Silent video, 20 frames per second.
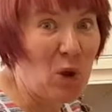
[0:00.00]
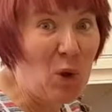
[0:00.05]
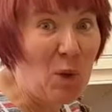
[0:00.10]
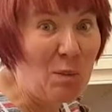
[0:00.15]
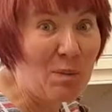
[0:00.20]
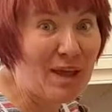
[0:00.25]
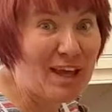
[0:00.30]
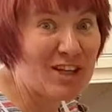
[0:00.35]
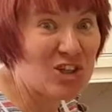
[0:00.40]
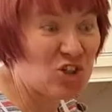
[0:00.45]

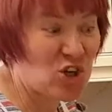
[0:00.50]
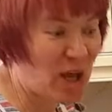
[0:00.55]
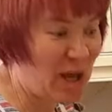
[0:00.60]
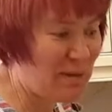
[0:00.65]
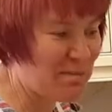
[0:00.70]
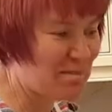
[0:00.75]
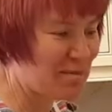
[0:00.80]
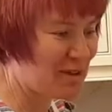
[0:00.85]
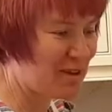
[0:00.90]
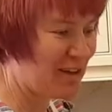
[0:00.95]
homemade
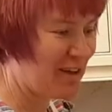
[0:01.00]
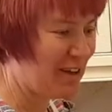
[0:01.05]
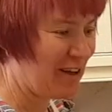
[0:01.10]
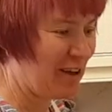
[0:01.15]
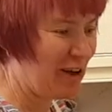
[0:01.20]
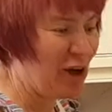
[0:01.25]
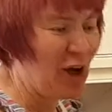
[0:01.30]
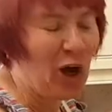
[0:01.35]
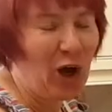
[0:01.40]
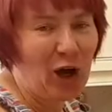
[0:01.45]
chips
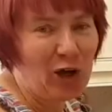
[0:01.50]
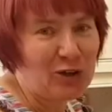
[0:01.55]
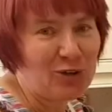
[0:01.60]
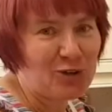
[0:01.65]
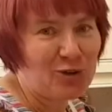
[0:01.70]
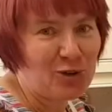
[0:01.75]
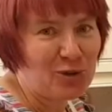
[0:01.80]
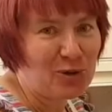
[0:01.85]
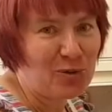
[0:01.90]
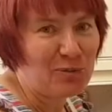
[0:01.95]
and
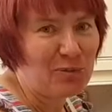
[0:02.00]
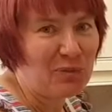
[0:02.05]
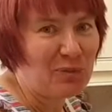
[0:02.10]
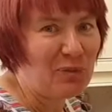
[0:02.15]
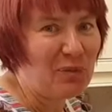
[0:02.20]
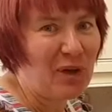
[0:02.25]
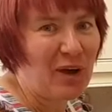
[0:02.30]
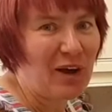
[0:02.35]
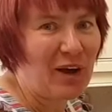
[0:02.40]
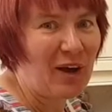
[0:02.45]
some